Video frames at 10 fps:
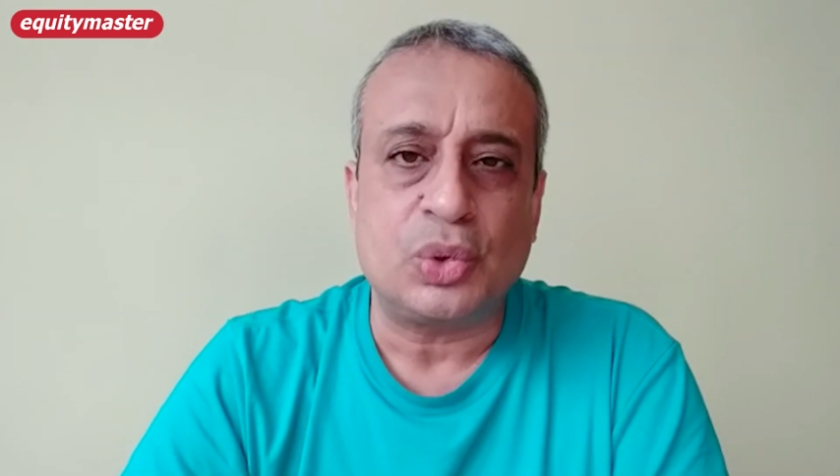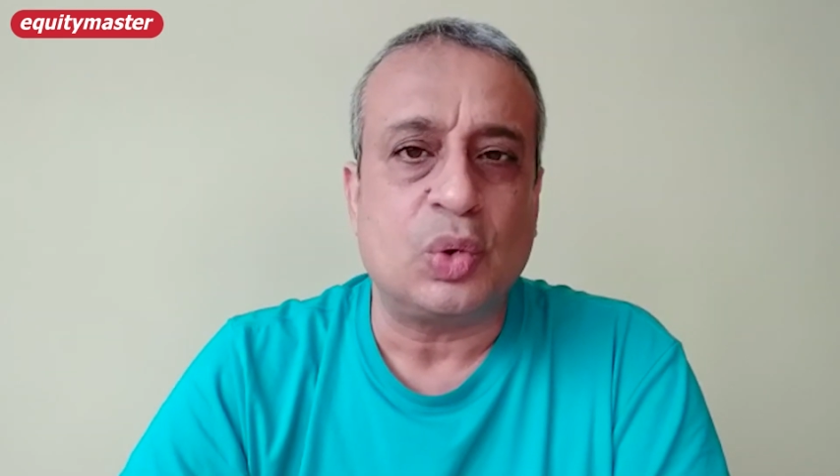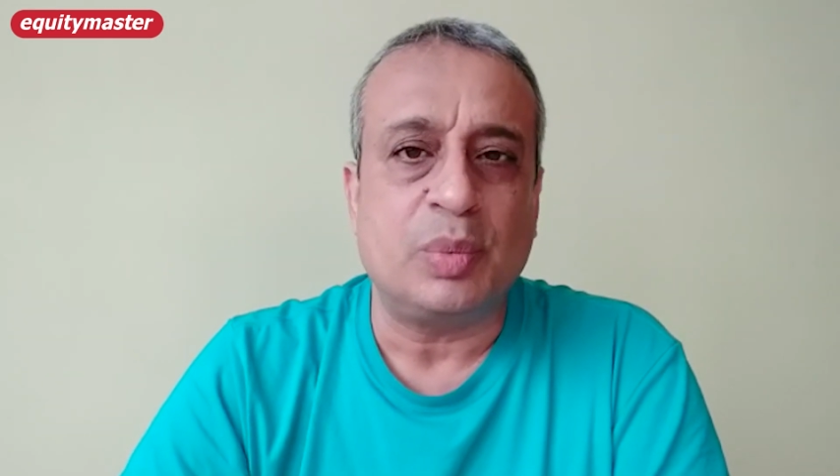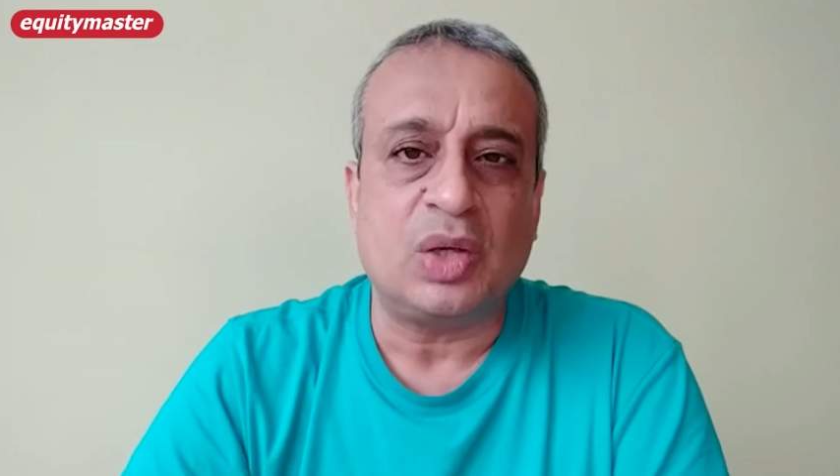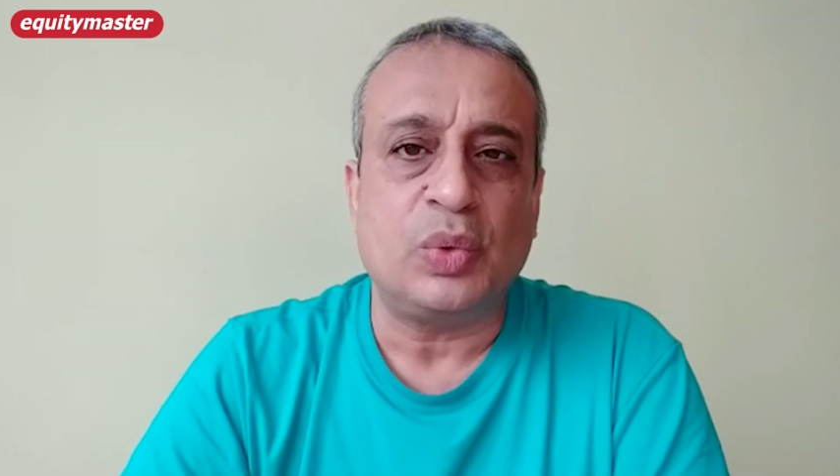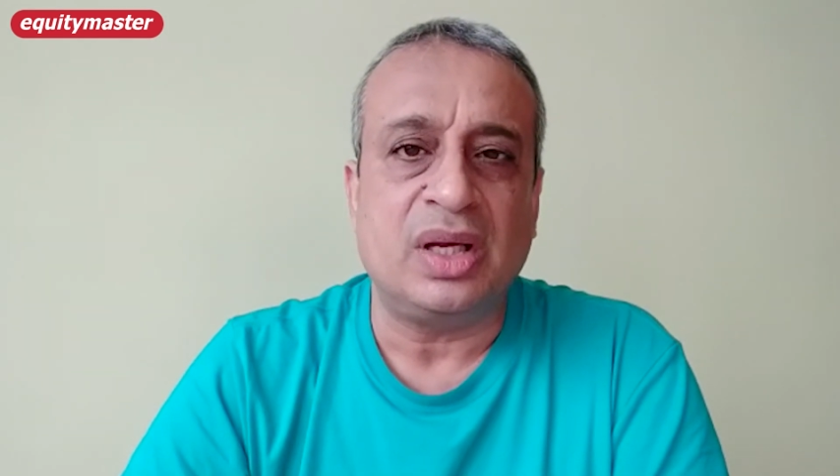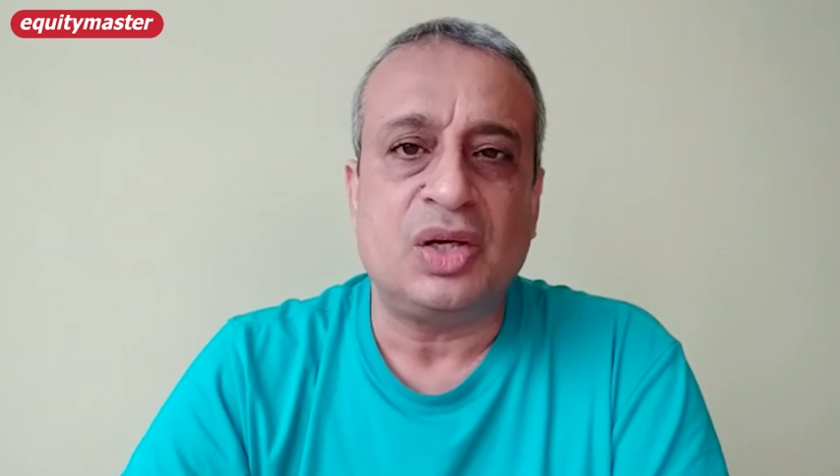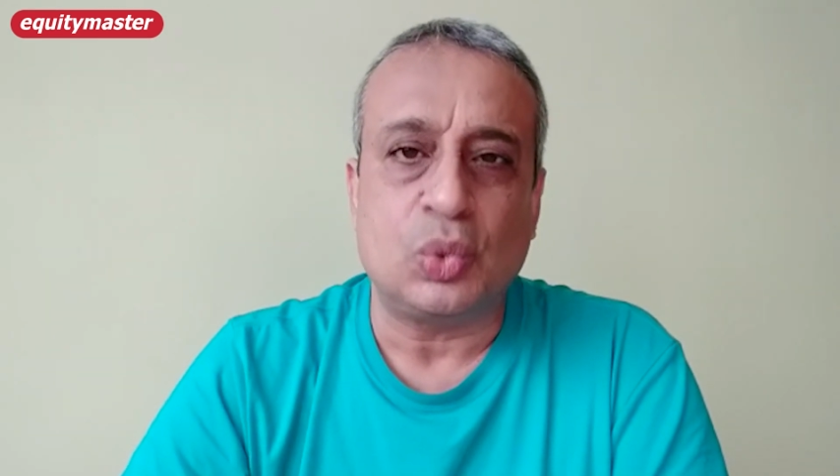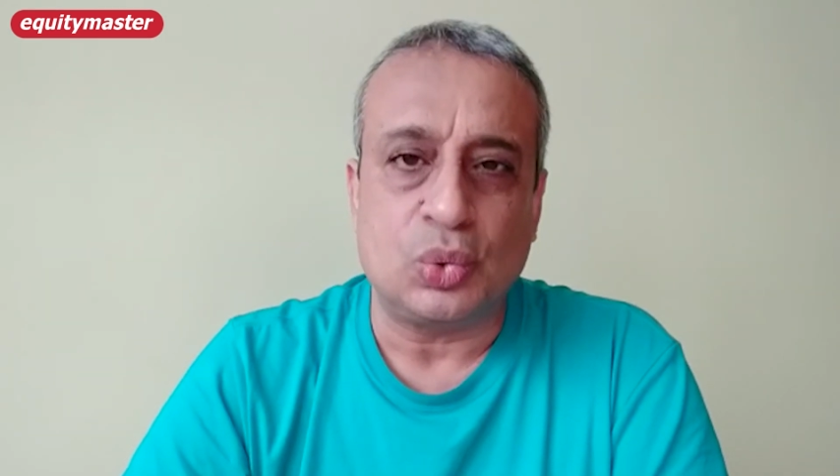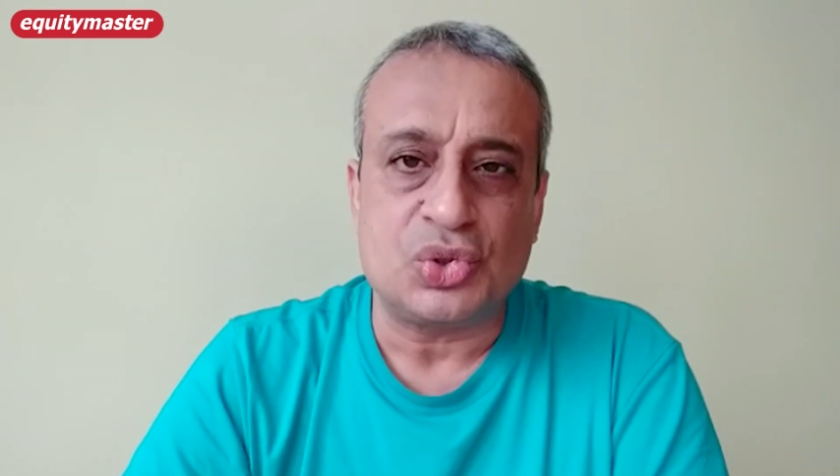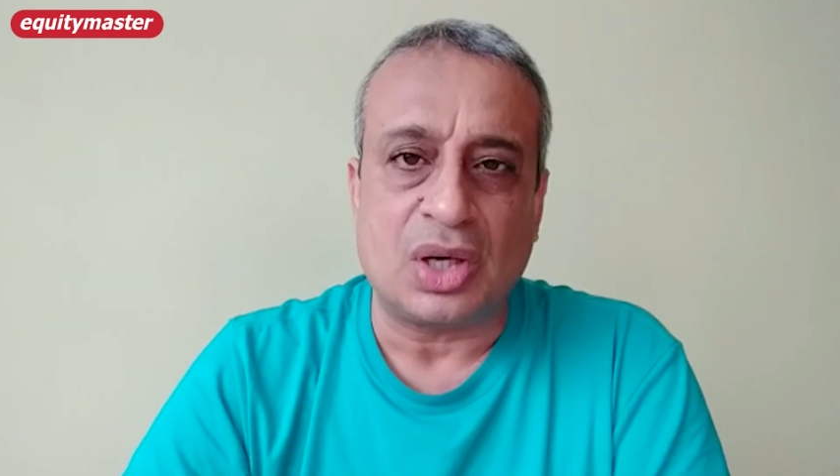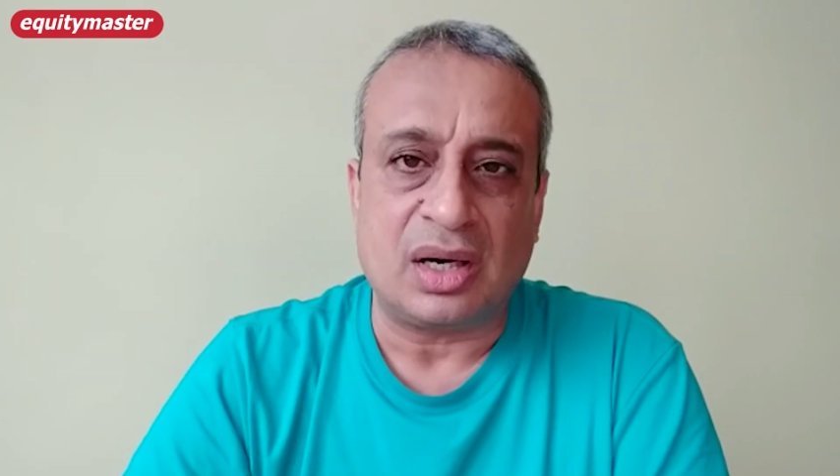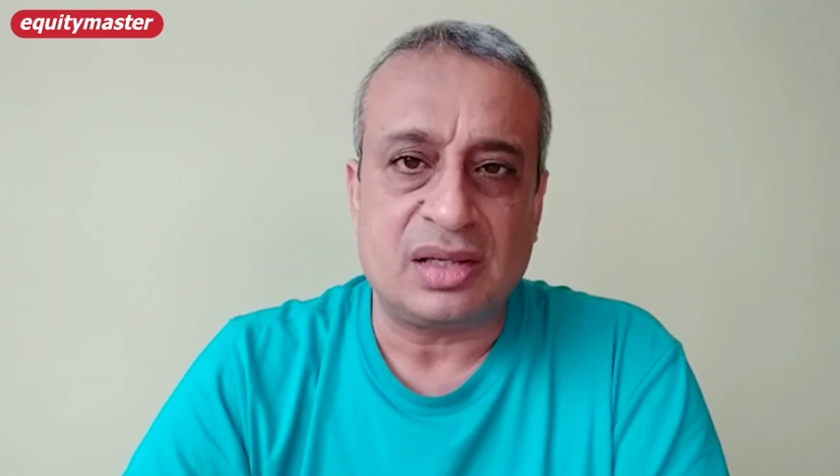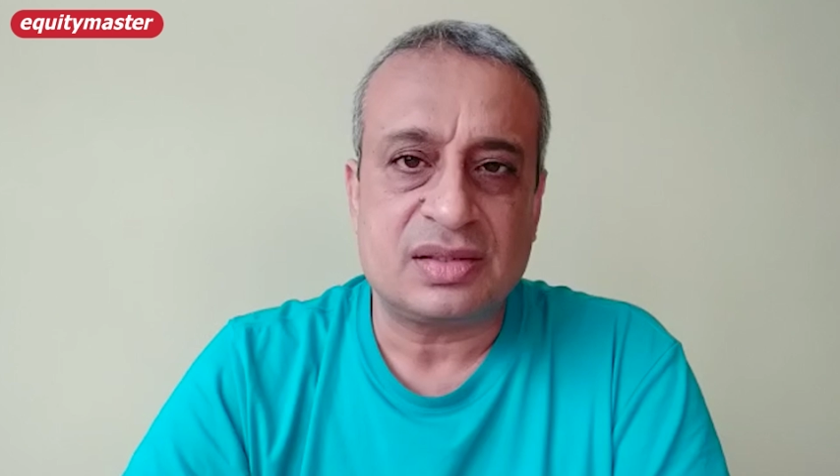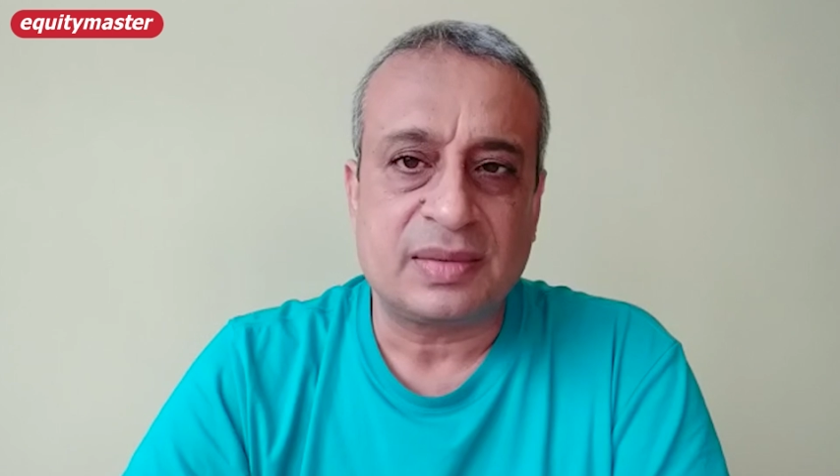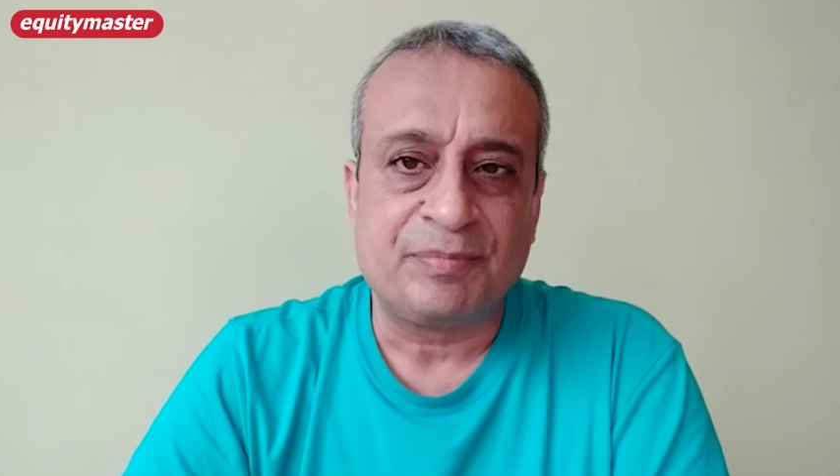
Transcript: you between two charts.